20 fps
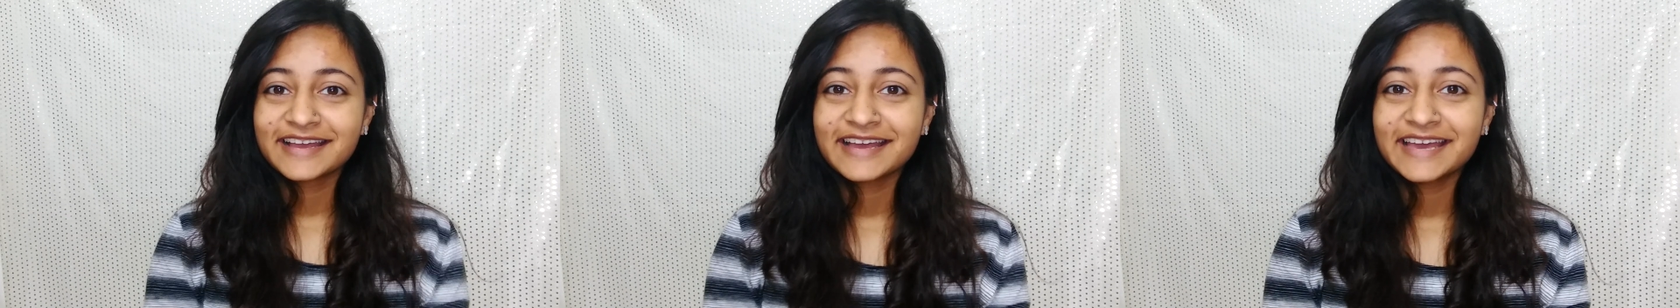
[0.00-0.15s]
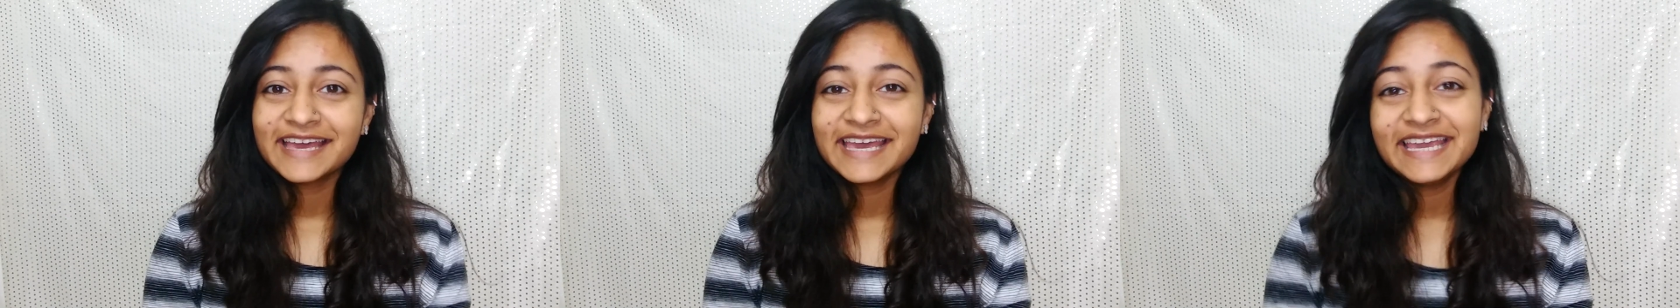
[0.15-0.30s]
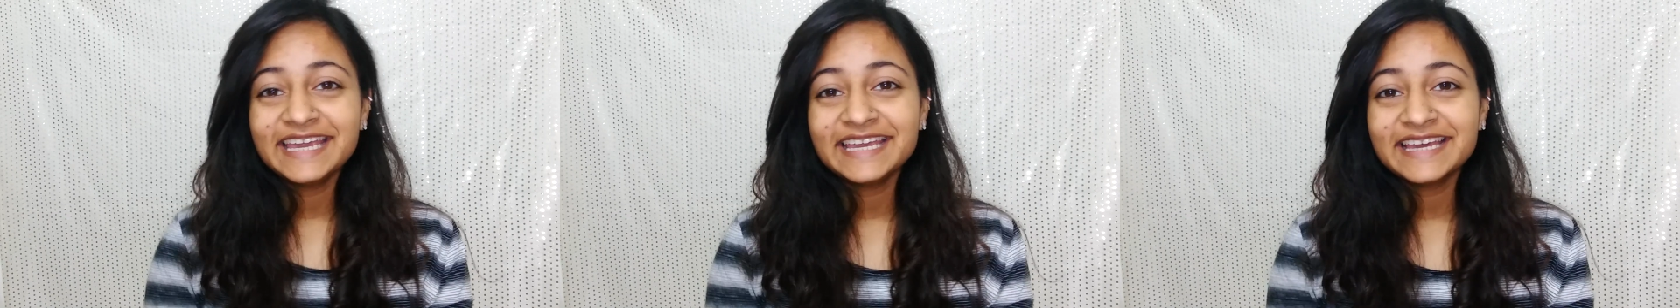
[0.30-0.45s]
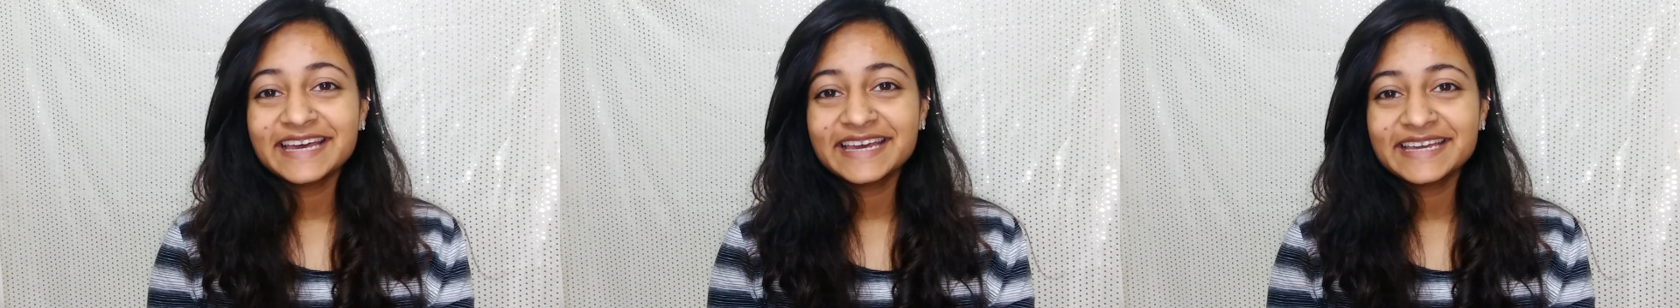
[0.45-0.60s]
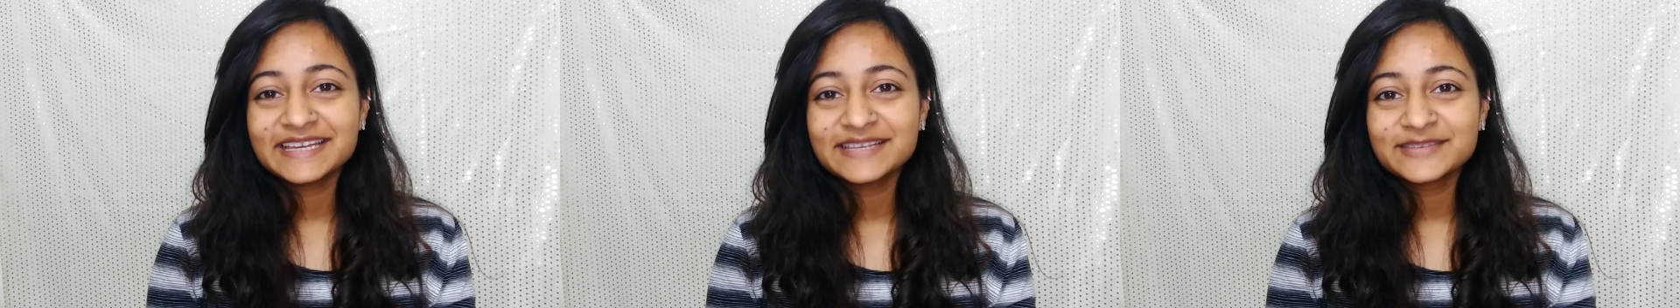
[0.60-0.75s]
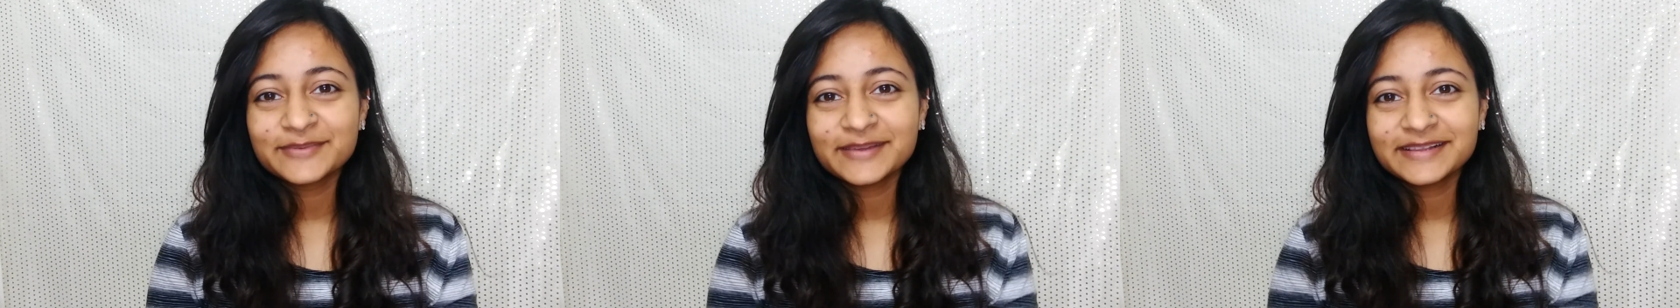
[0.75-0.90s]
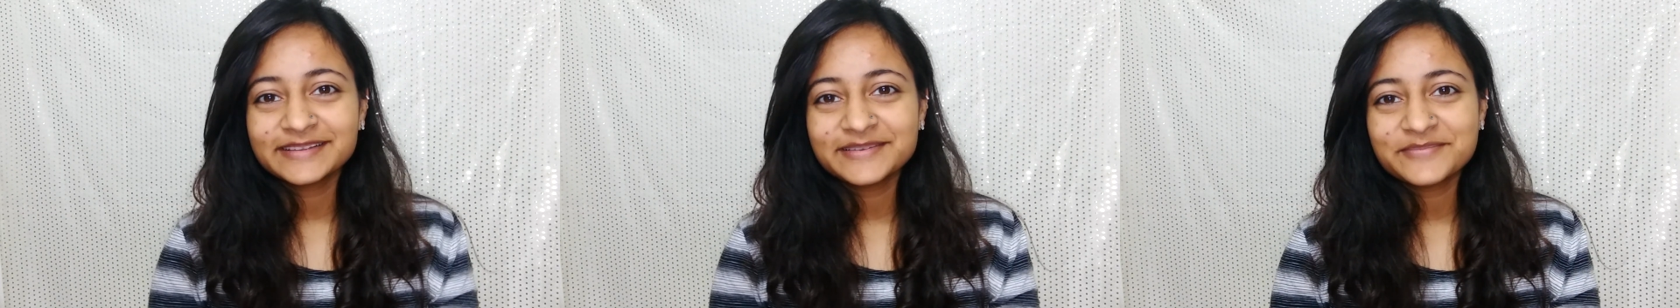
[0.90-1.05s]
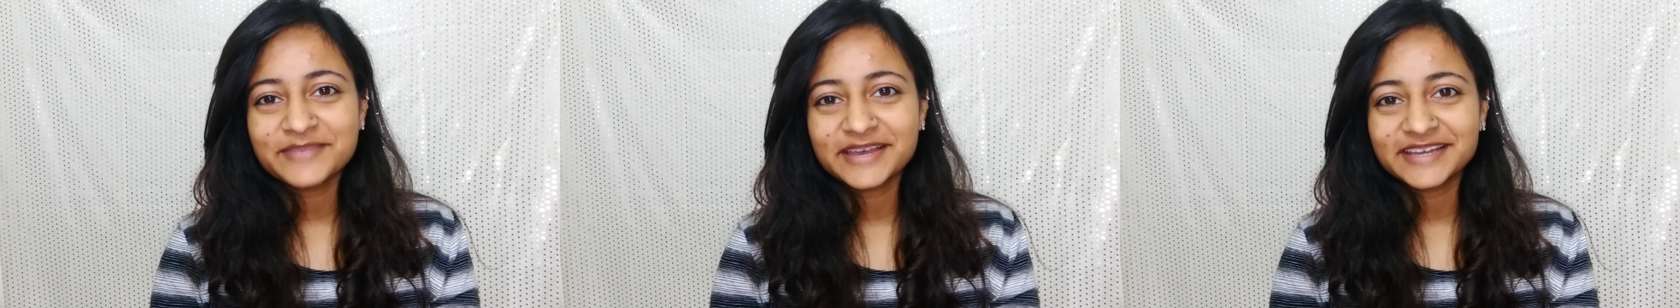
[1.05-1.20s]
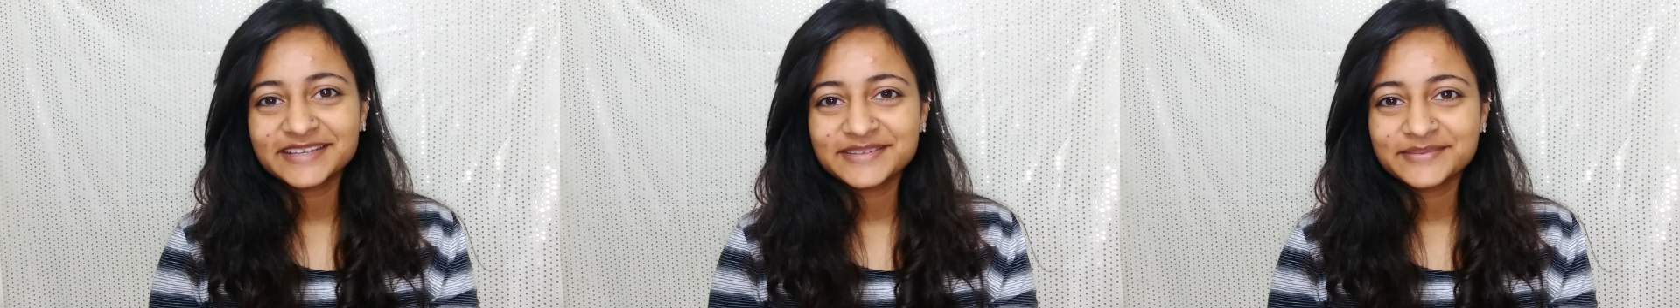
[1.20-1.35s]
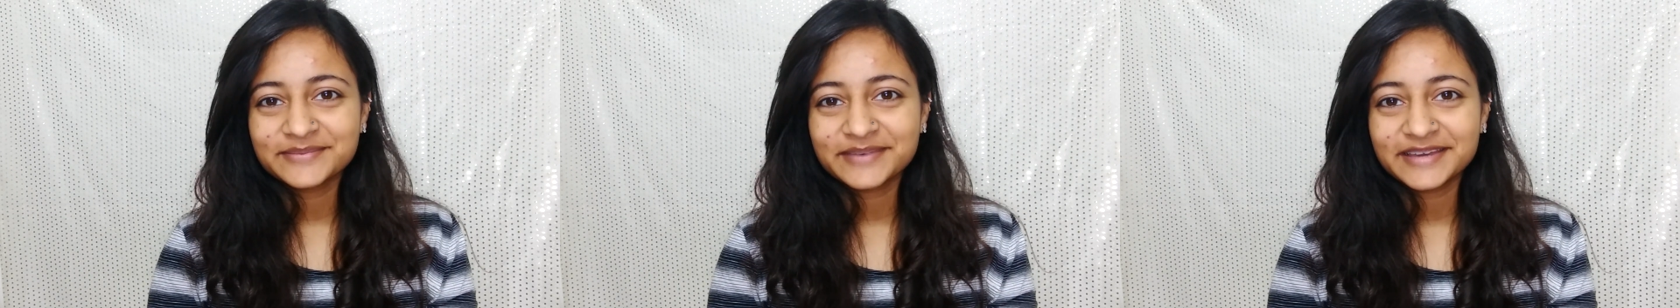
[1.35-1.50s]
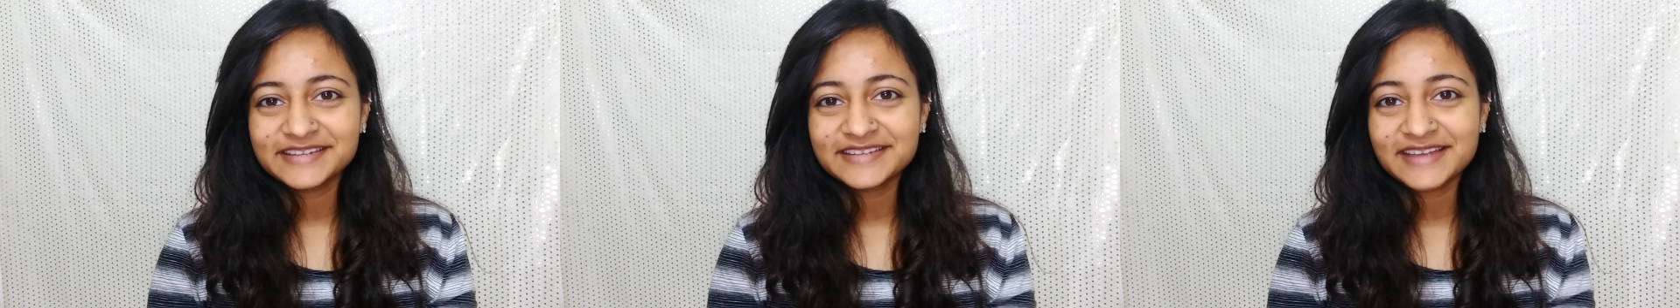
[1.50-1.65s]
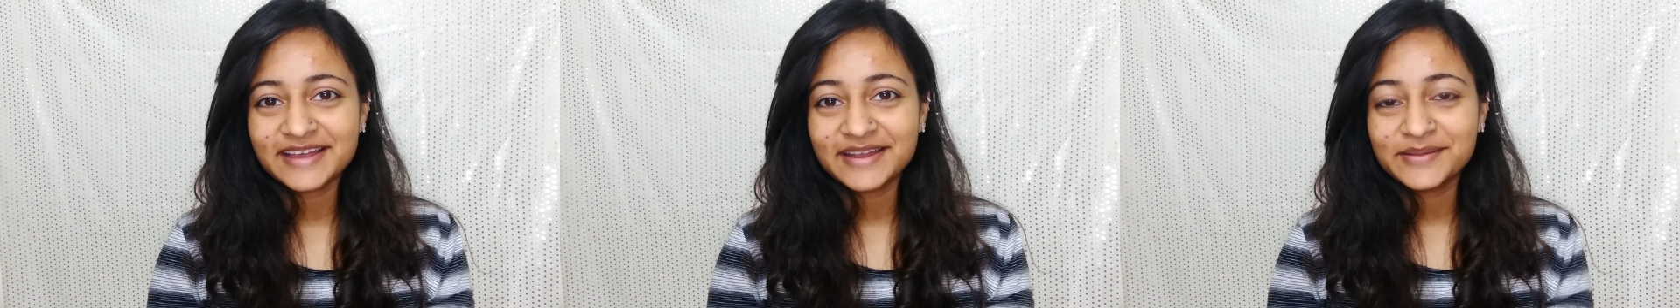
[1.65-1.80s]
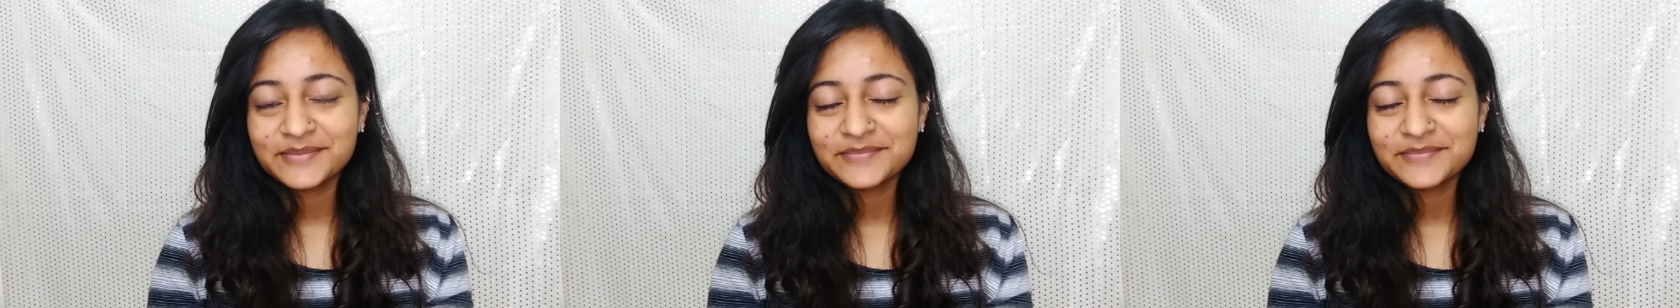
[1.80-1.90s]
Hey guys, welcome back to my channel.